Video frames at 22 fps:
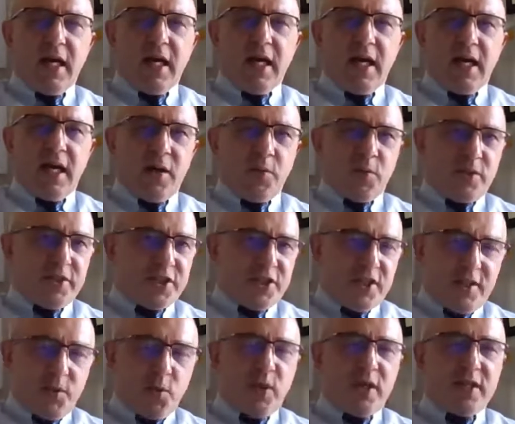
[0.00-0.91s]
I will
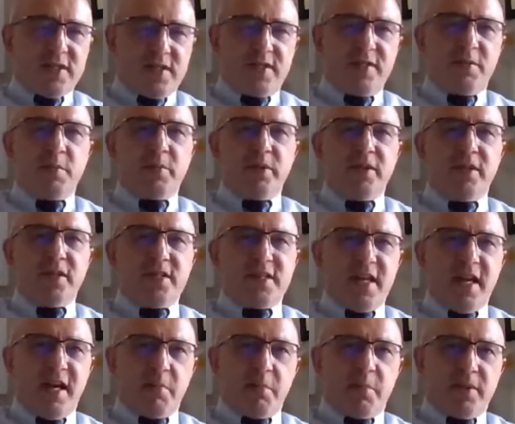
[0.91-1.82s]
share one simple
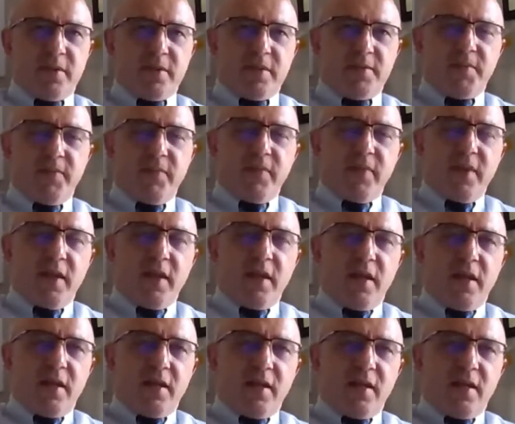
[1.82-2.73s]
example
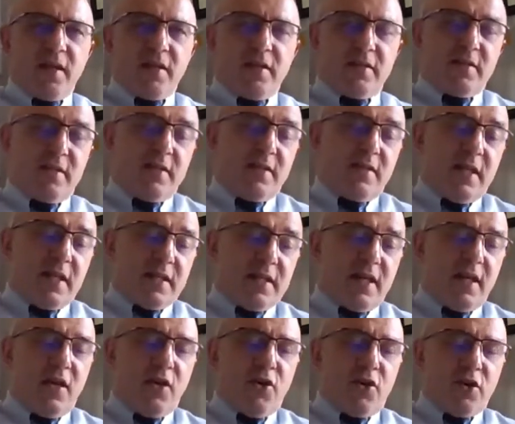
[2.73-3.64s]
that
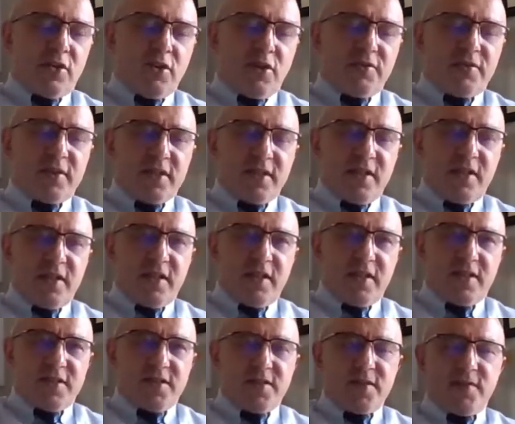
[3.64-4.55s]
I learned over the
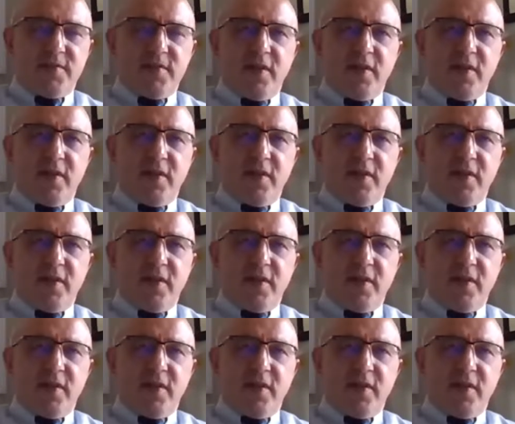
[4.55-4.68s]
years.